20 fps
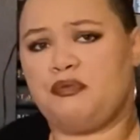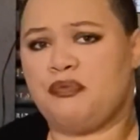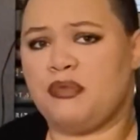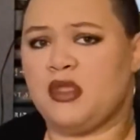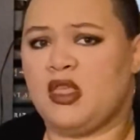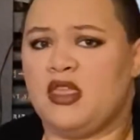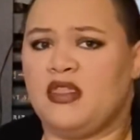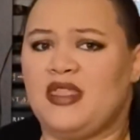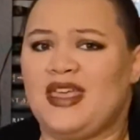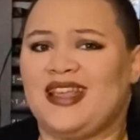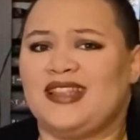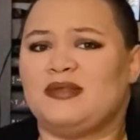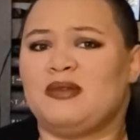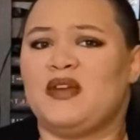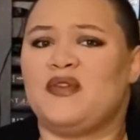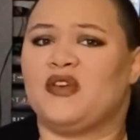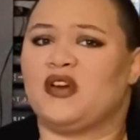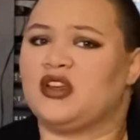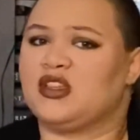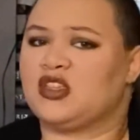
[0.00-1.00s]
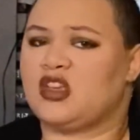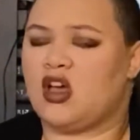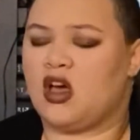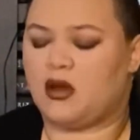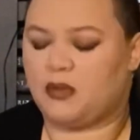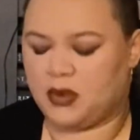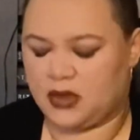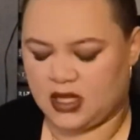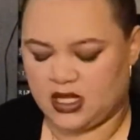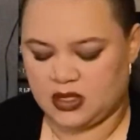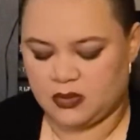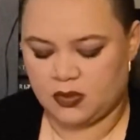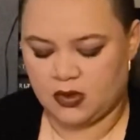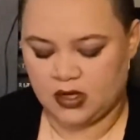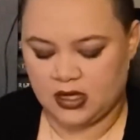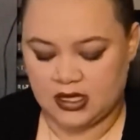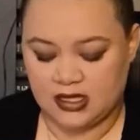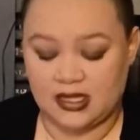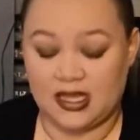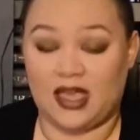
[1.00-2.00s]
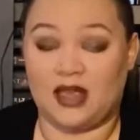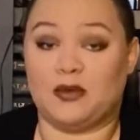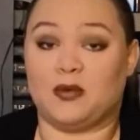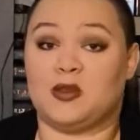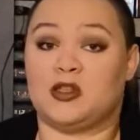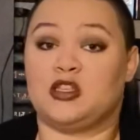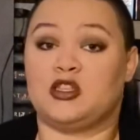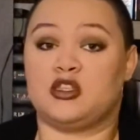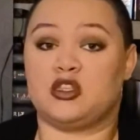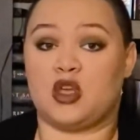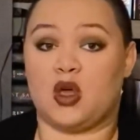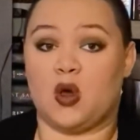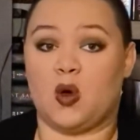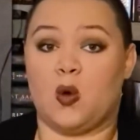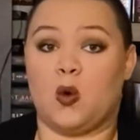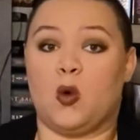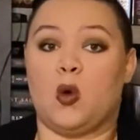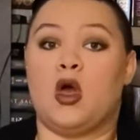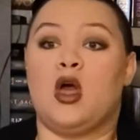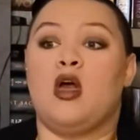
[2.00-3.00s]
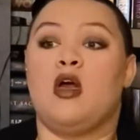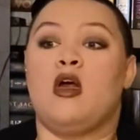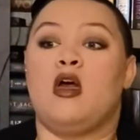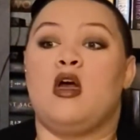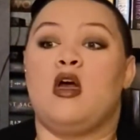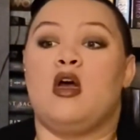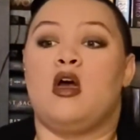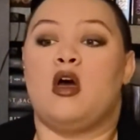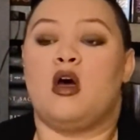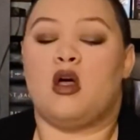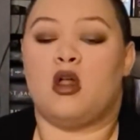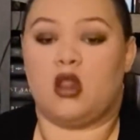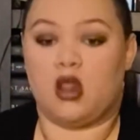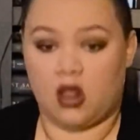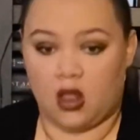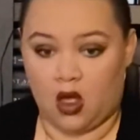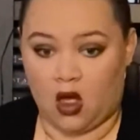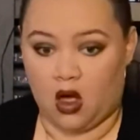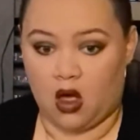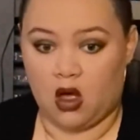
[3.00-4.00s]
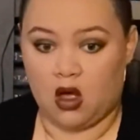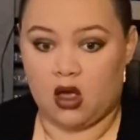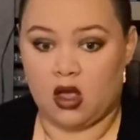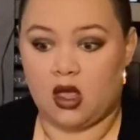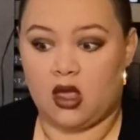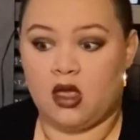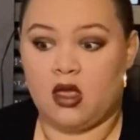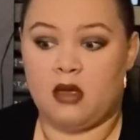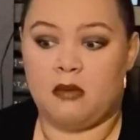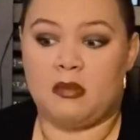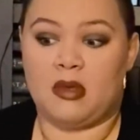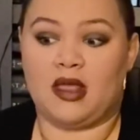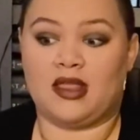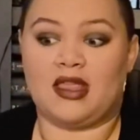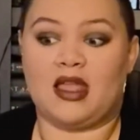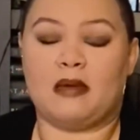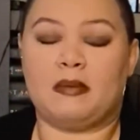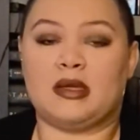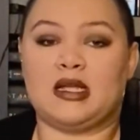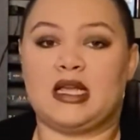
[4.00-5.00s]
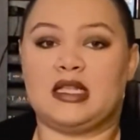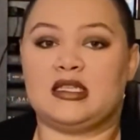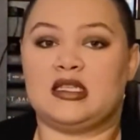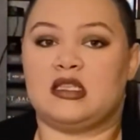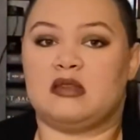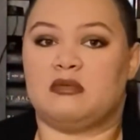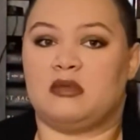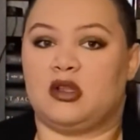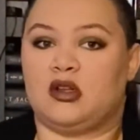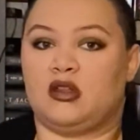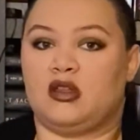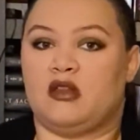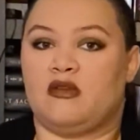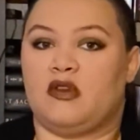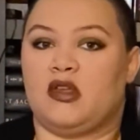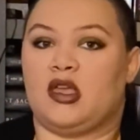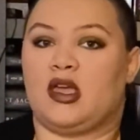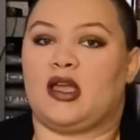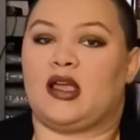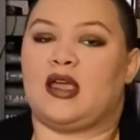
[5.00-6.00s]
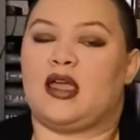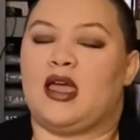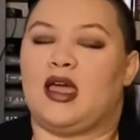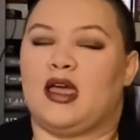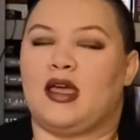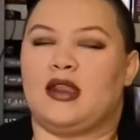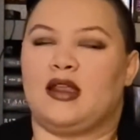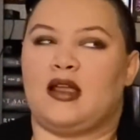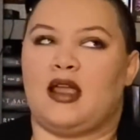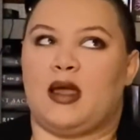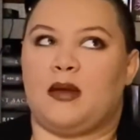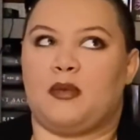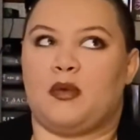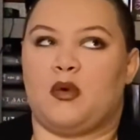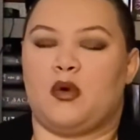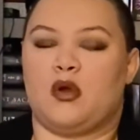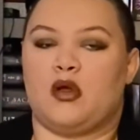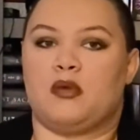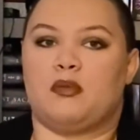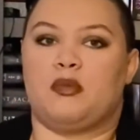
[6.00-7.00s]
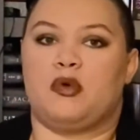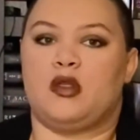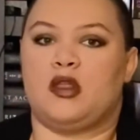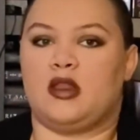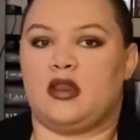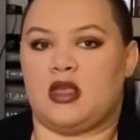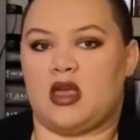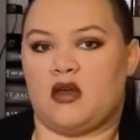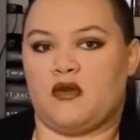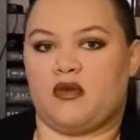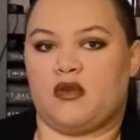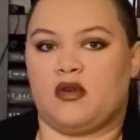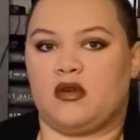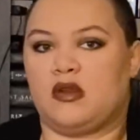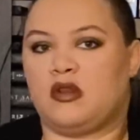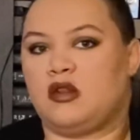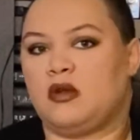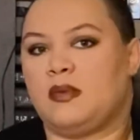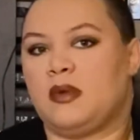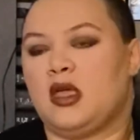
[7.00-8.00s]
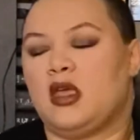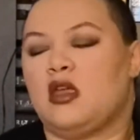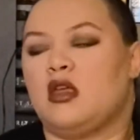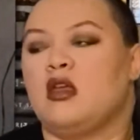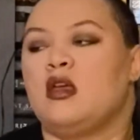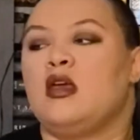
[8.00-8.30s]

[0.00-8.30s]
That's my first con with this book, is that it was so long. By the time I got to the middle of it, I kind of got bored and put it down for a little bit,